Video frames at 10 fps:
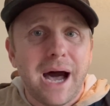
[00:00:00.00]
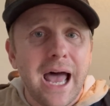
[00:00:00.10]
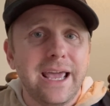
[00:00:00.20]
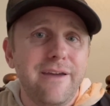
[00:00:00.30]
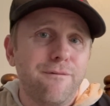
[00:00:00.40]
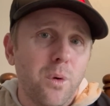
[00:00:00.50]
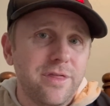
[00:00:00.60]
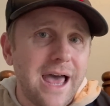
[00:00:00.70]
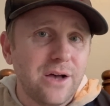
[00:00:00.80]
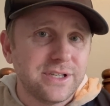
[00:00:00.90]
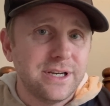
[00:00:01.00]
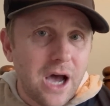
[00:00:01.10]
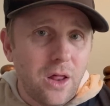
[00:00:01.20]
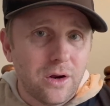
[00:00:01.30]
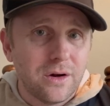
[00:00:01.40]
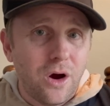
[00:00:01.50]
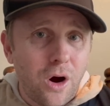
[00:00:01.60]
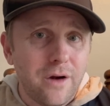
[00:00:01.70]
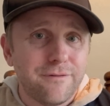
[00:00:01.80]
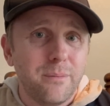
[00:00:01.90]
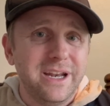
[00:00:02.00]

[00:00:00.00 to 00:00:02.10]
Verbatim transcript: buying a $4,000 card from